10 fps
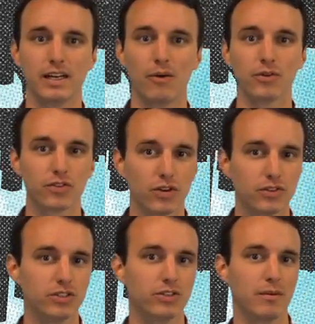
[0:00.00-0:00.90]
I was
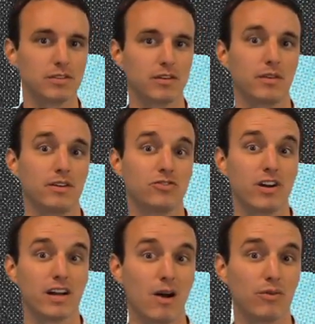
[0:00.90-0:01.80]
thirsty, you gave me something to
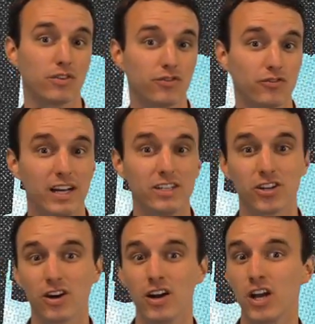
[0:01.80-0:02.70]
drink. I was a
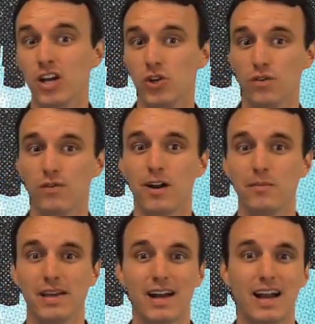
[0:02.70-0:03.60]
stranger, you invited me in.